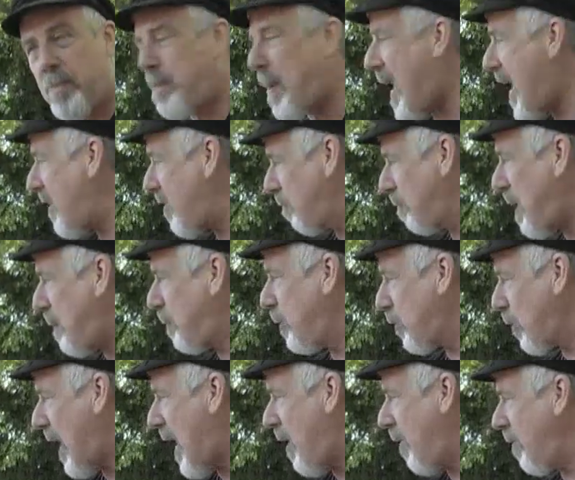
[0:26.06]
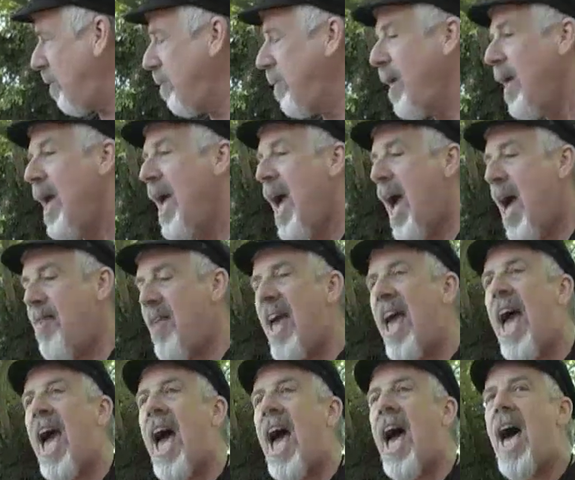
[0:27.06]
band of people around them, and they
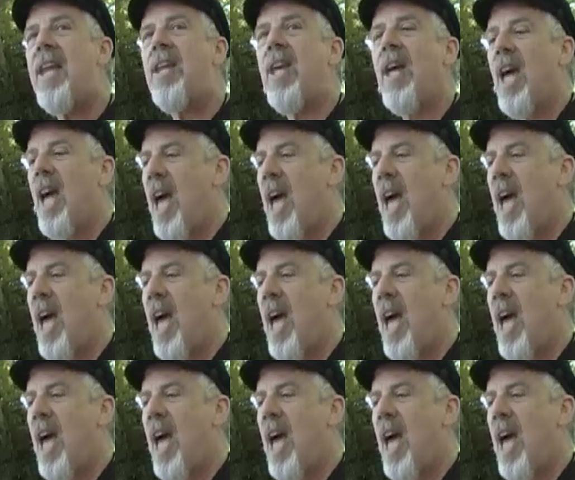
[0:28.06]
had